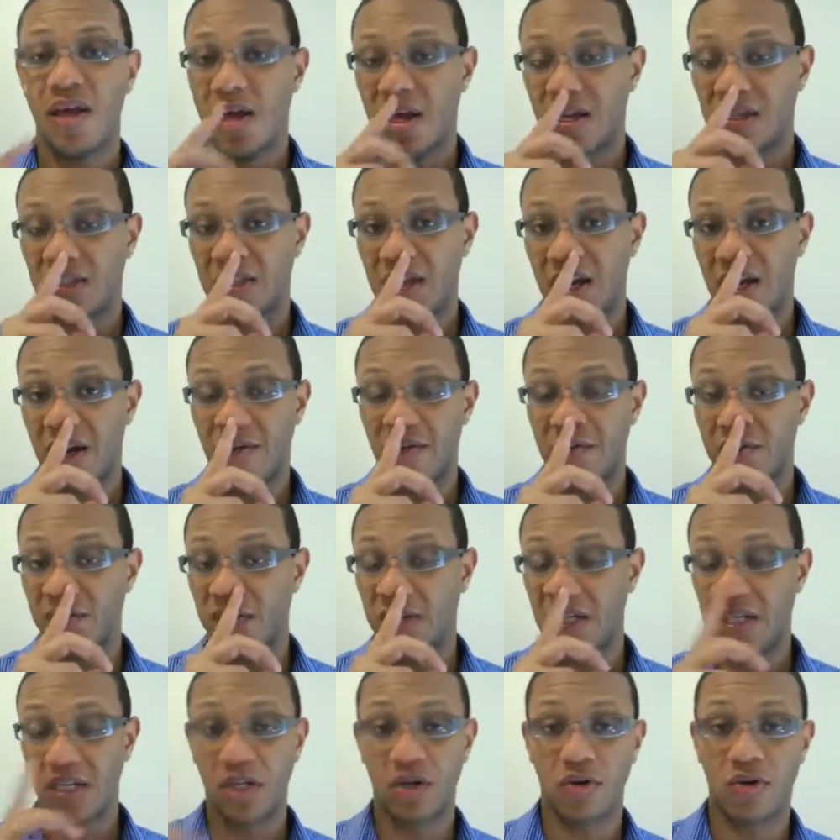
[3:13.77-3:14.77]
instead of
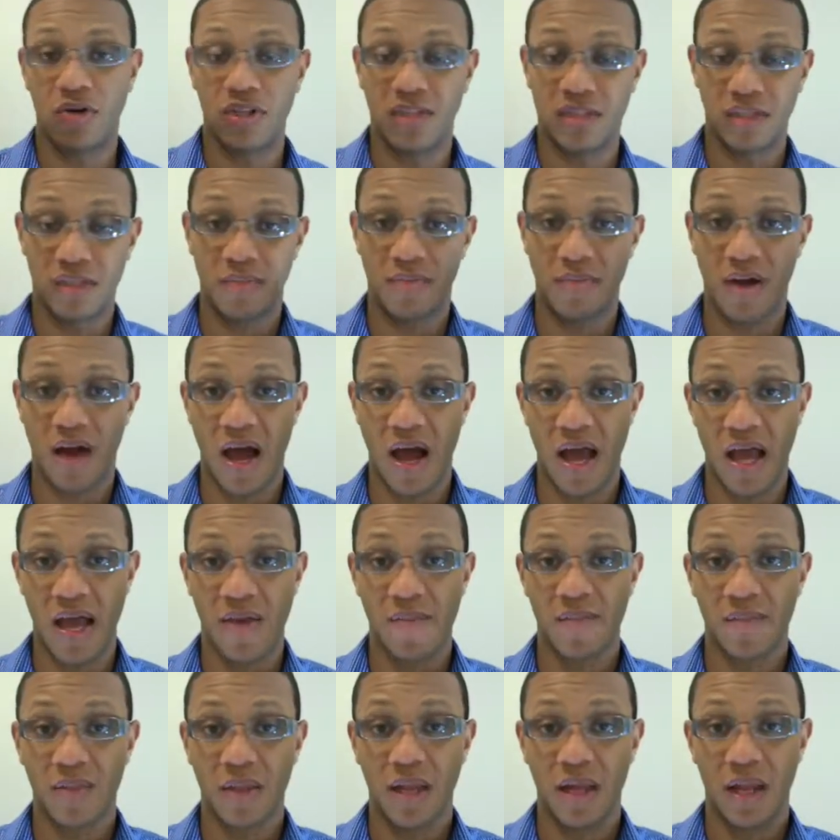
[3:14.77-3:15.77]
decreasing my
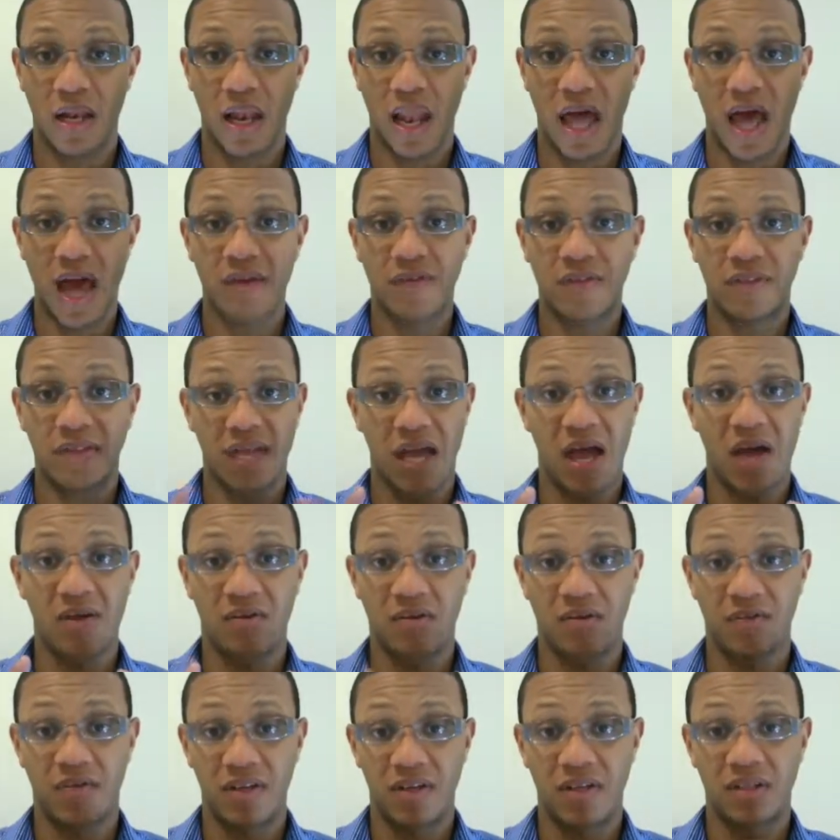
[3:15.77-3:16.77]
lifestyle
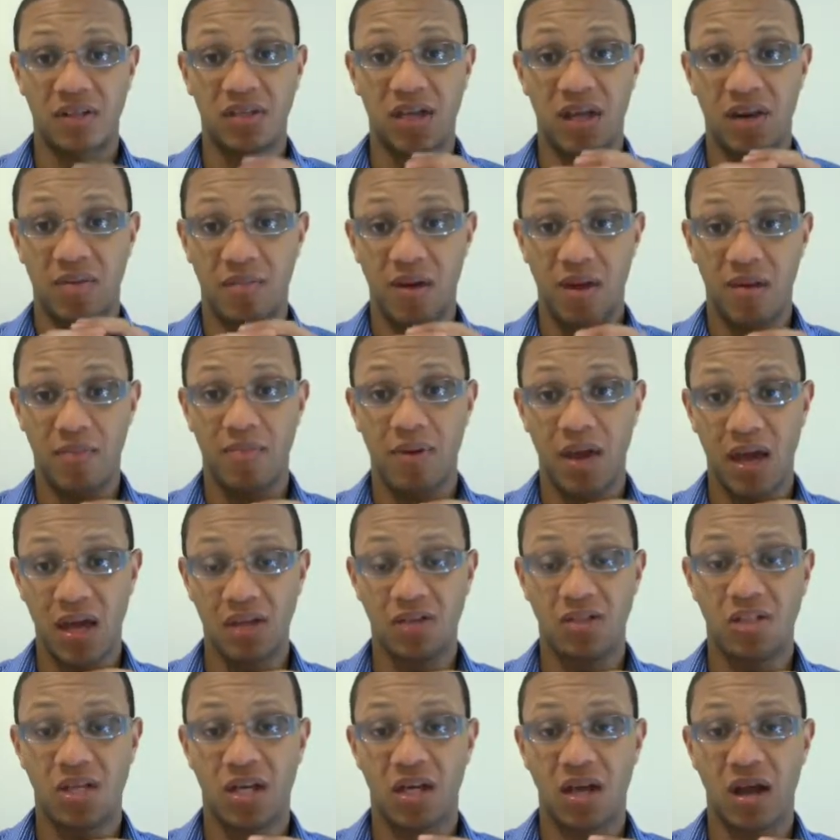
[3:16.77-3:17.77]
to fit inside of my
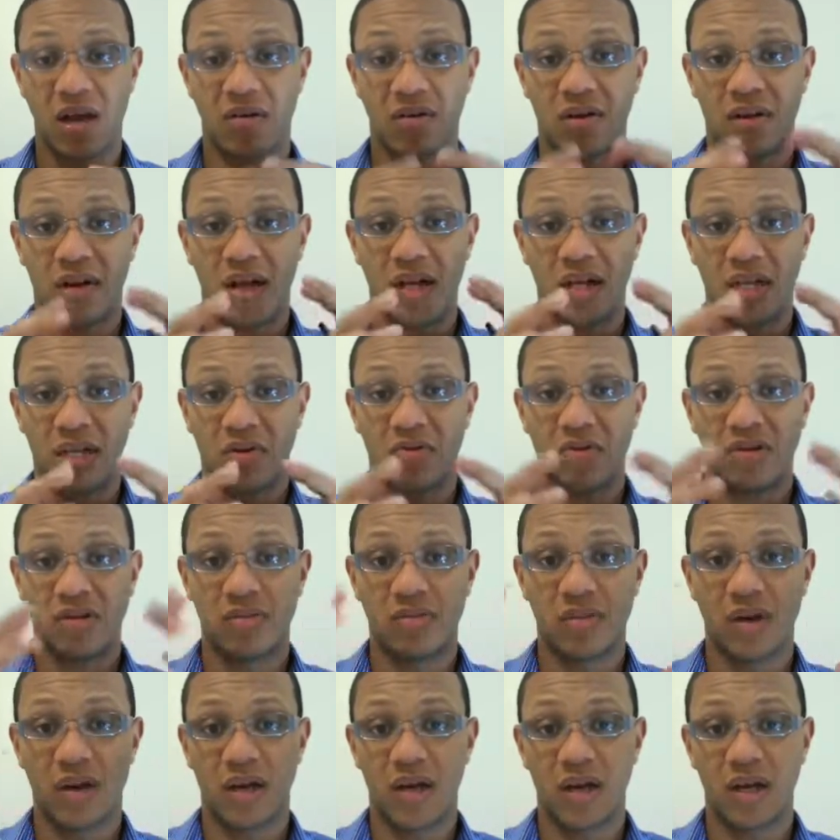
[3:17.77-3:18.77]
paycheck, how can I increase
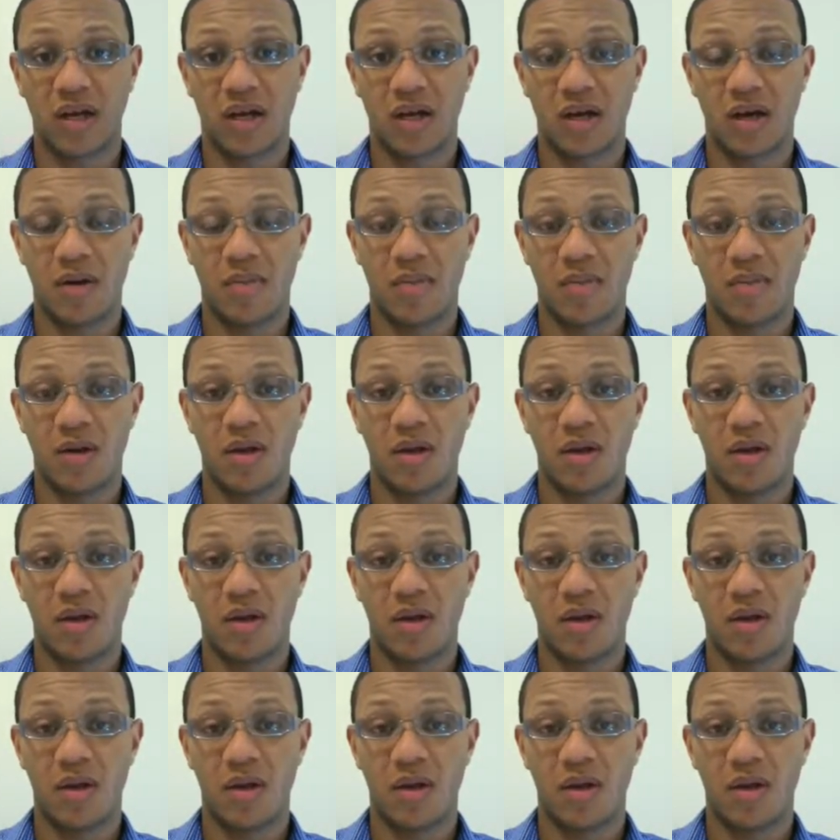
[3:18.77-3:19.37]
my income